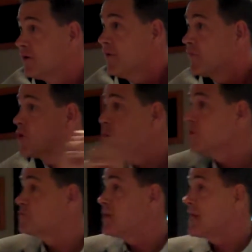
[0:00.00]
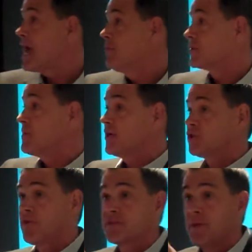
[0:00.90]
The goal is being able to make
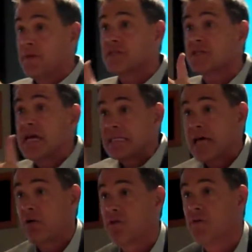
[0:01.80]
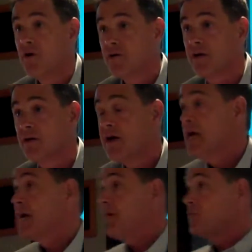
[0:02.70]
sure that something stands out in the market.
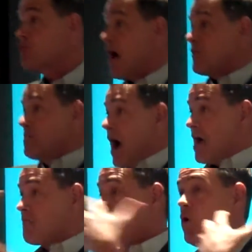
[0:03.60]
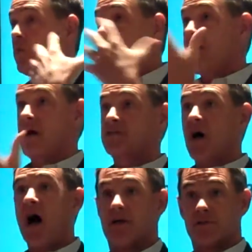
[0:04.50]
If I'm driving by 4 Remax
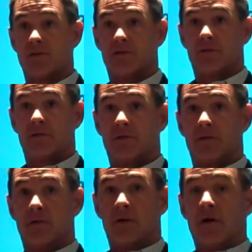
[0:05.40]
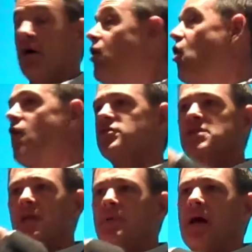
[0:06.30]
signs, all of a
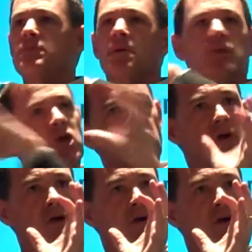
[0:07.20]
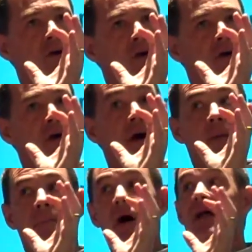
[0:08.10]
sudden it becomes a blur.
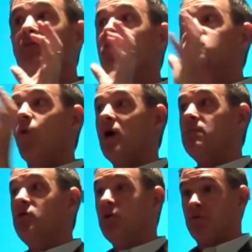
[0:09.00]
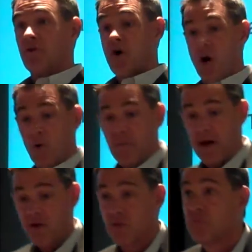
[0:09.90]
But if there's one beautiful Caldwell
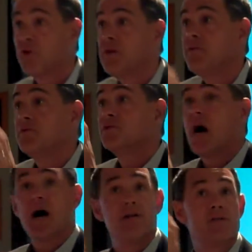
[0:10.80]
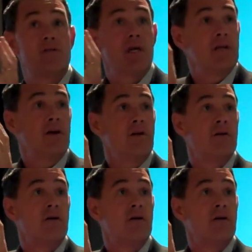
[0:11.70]
Banker preview sign sitting there,